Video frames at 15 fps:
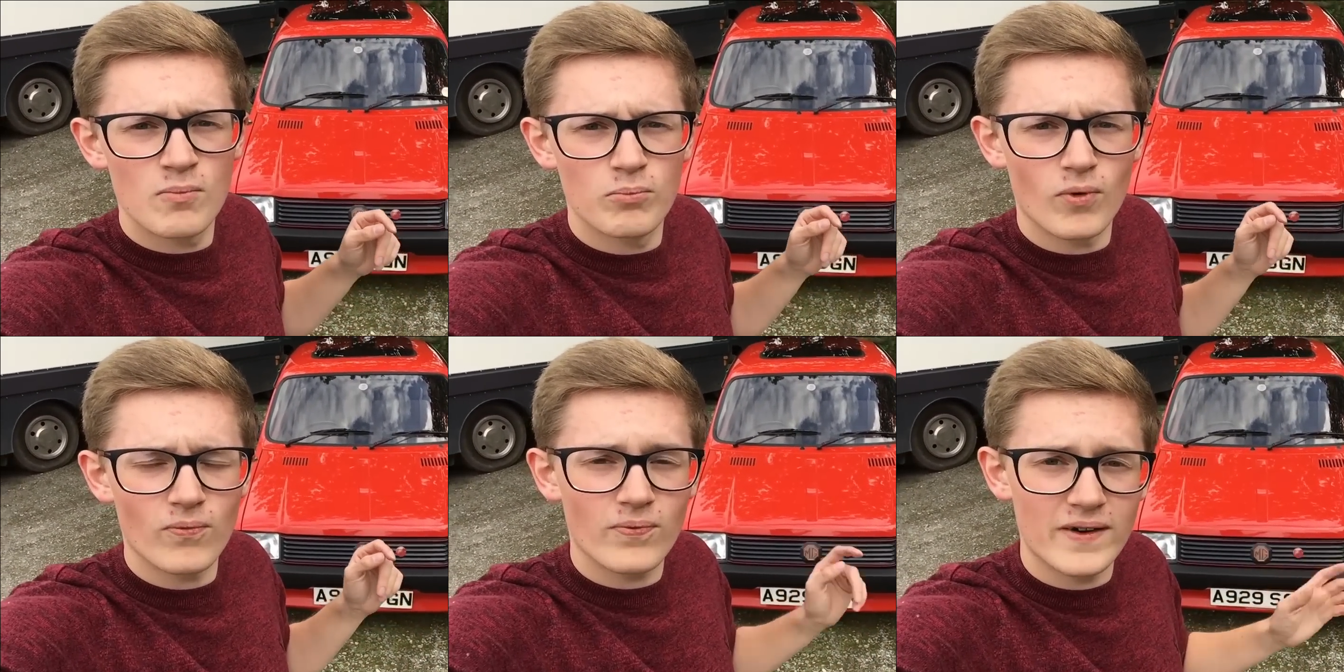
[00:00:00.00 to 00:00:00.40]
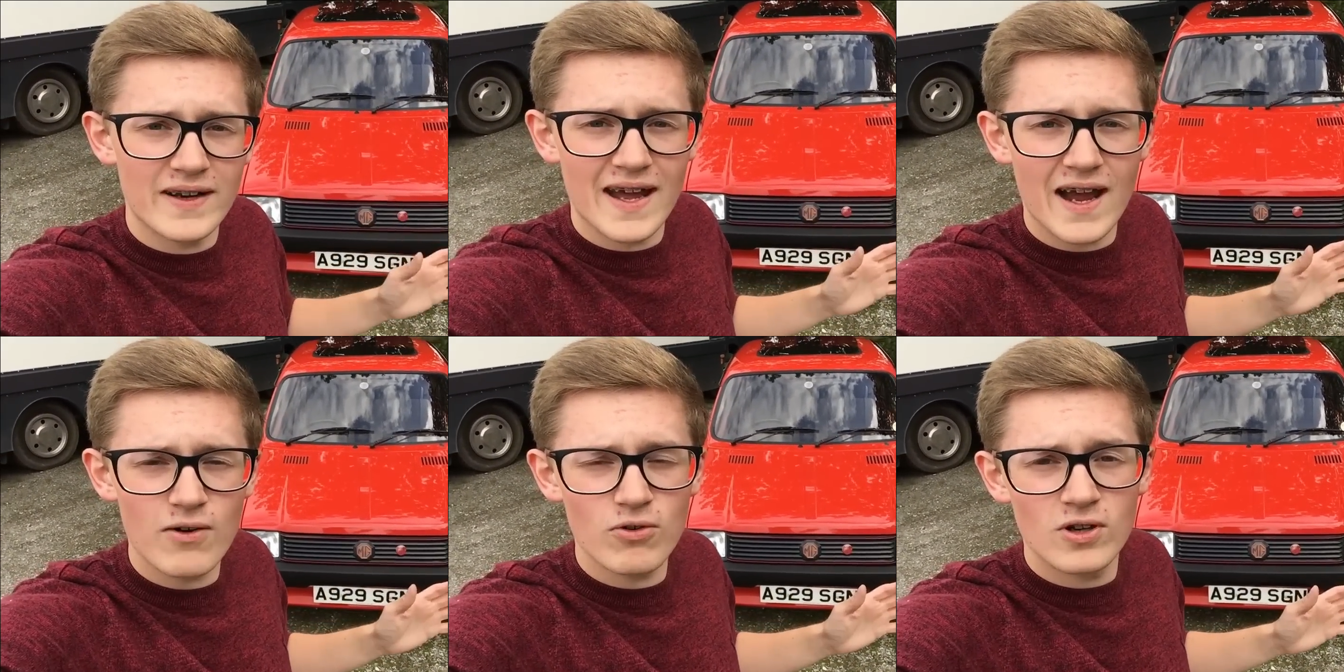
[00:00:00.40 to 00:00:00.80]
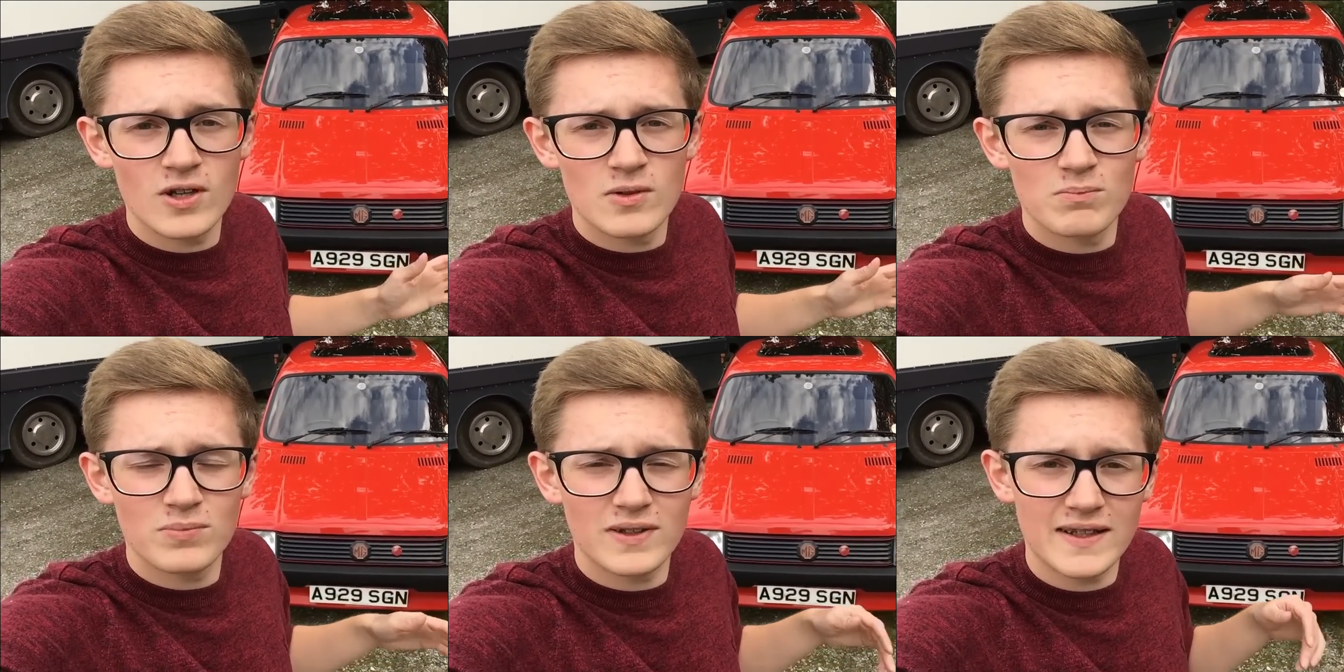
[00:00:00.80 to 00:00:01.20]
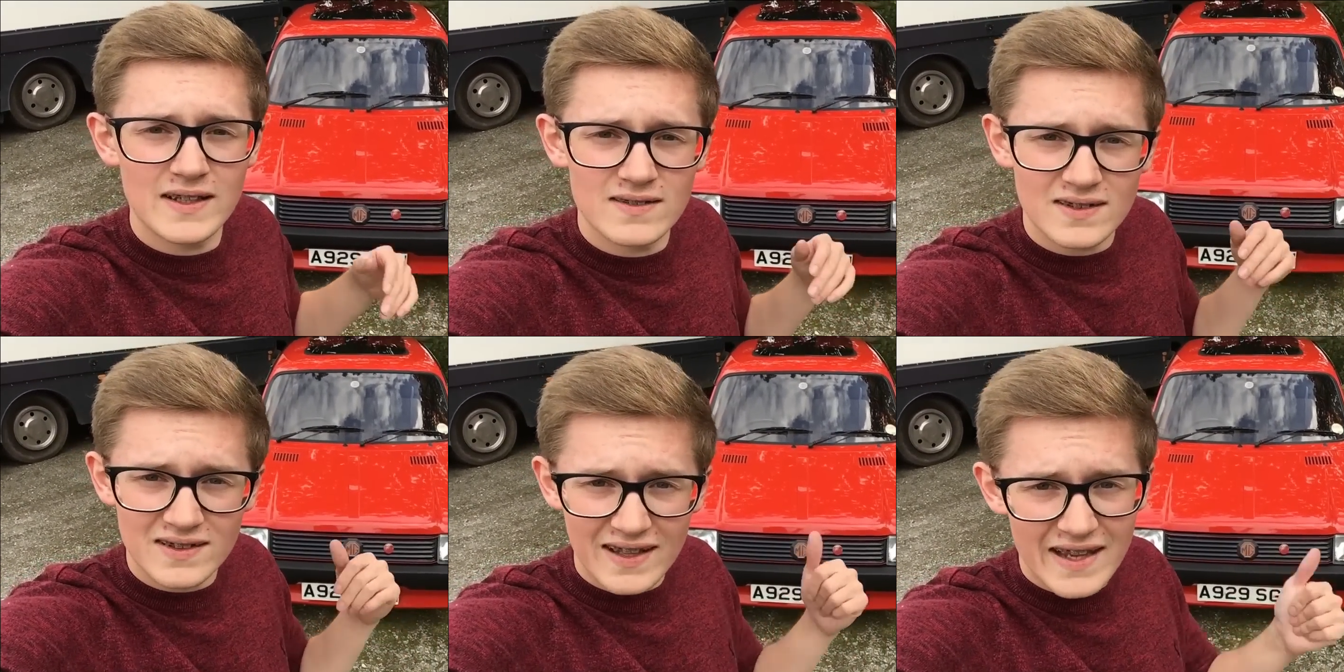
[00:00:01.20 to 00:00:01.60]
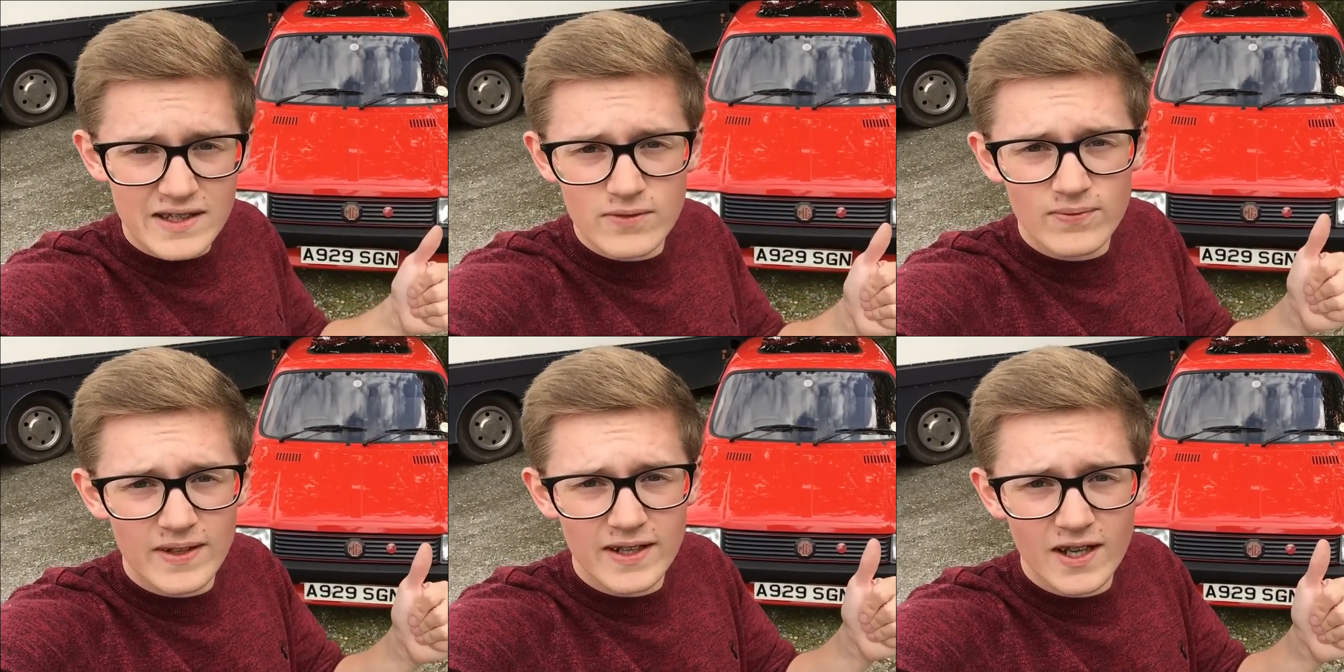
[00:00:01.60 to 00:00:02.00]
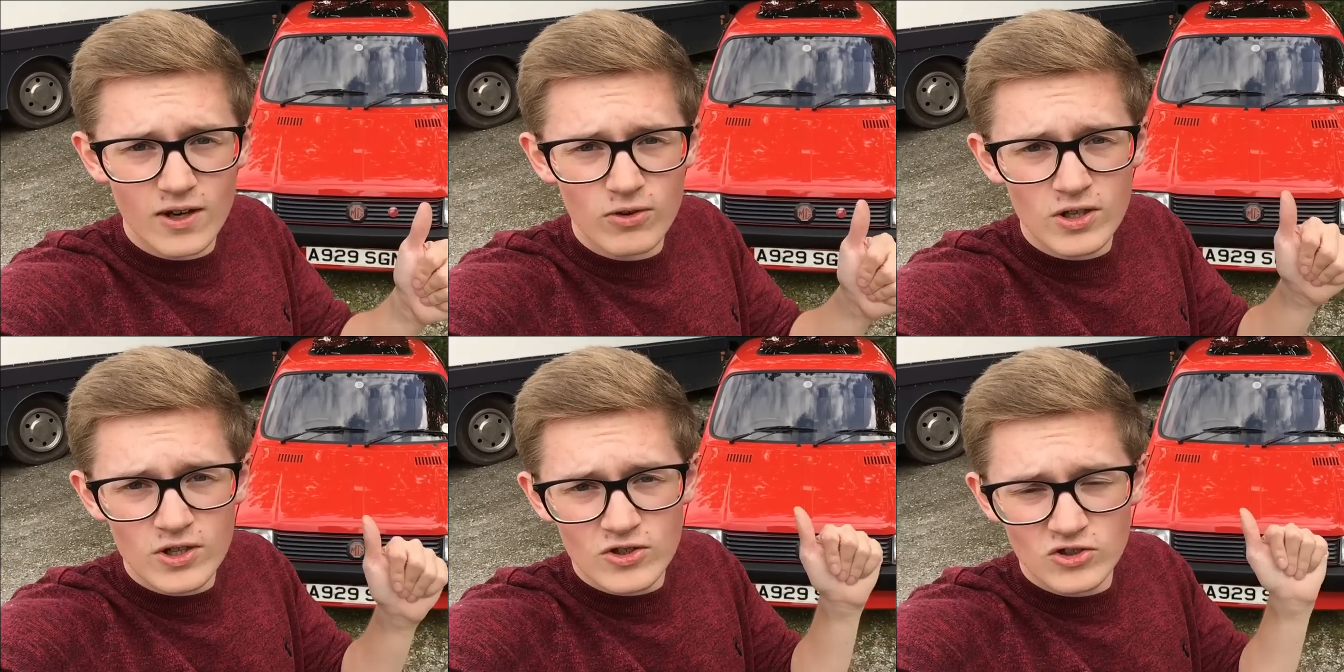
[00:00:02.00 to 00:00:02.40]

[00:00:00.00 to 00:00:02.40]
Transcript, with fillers: but for now, please like the video,